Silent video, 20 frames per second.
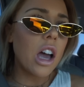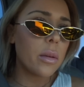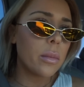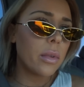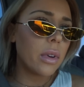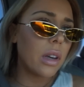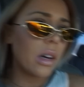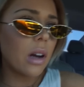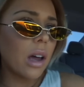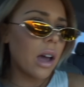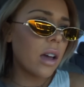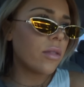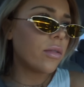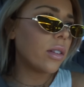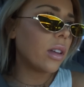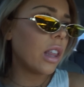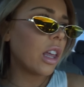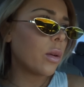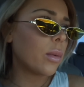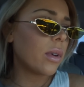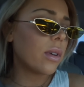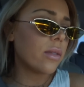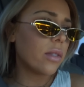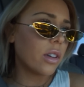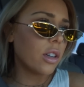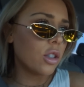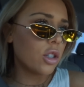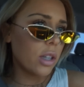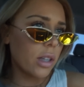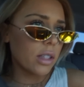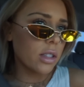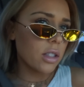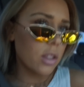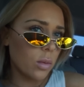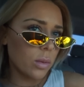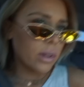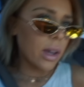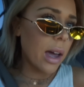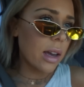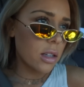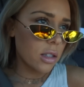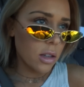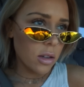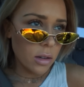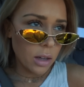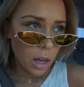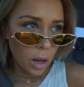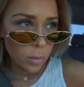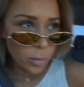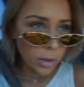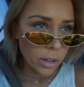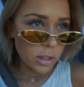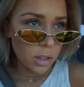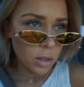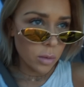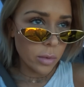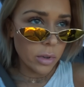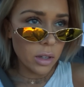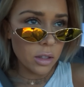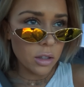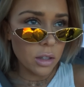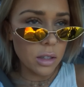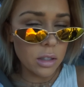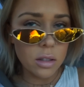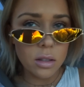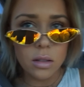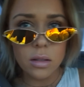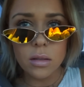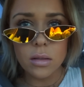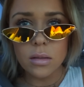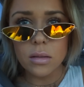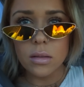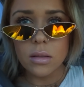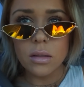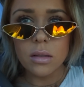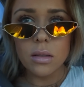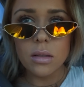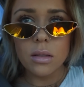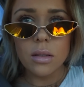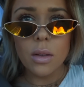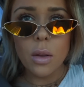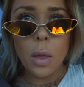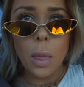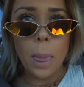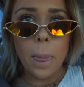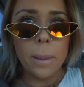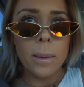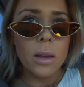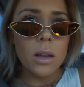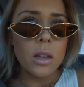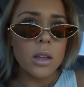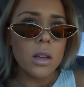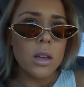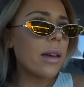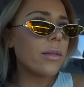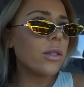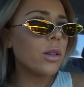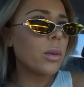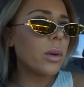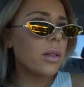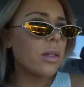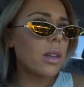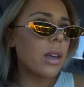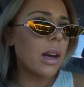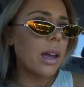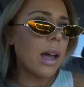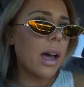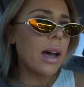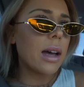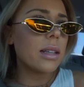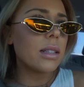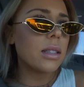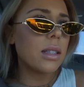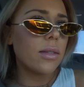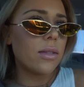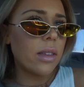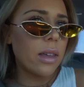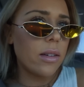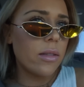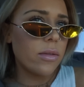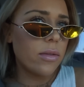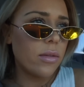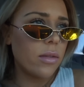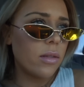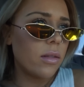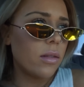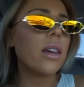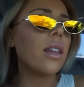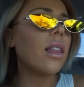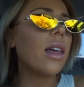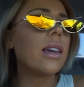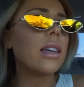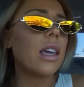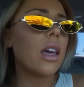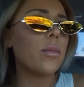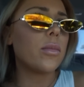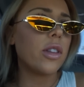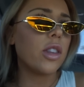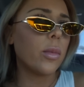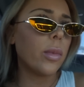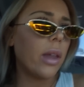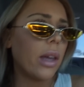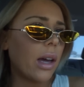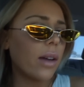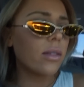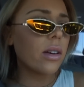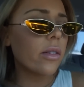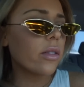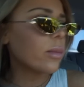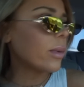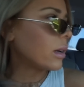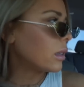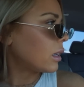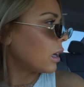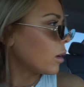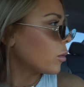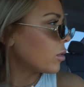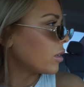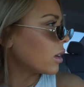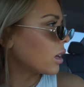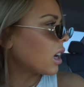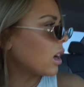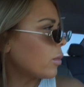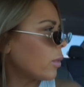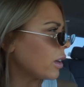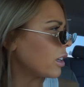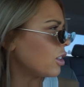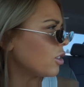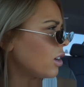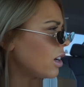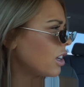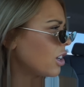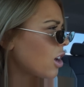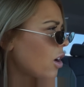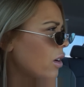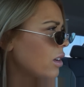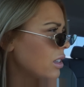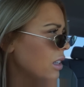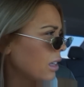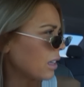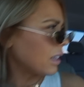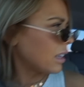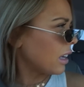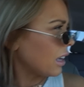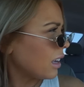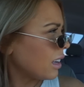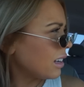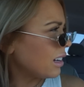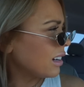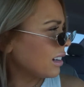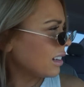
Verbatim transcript: I mean, I feel like we have a good chance. We had to go camping so much as we'll be fine. Everyone that I ask if they like camping, they'll be like, I've never been camping. And I'm like, you didn't go as like a kid?